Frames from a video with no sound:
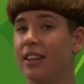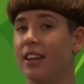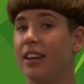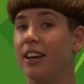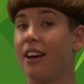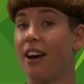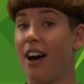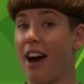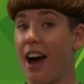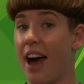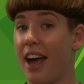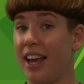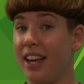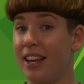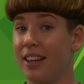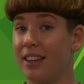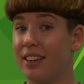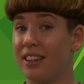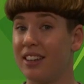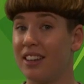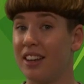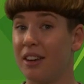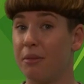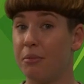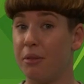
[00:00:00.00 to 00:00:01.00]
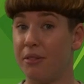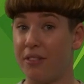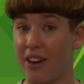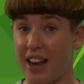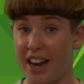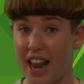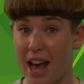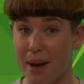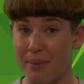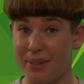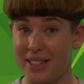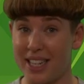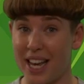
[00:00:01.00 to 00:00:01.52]
I provide
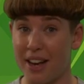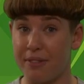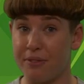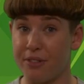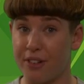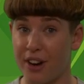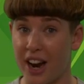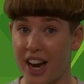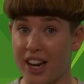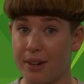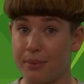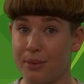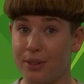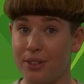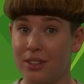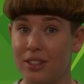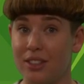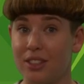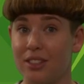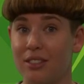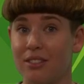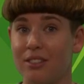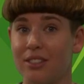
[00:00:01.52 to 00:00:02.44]
habitat for animals.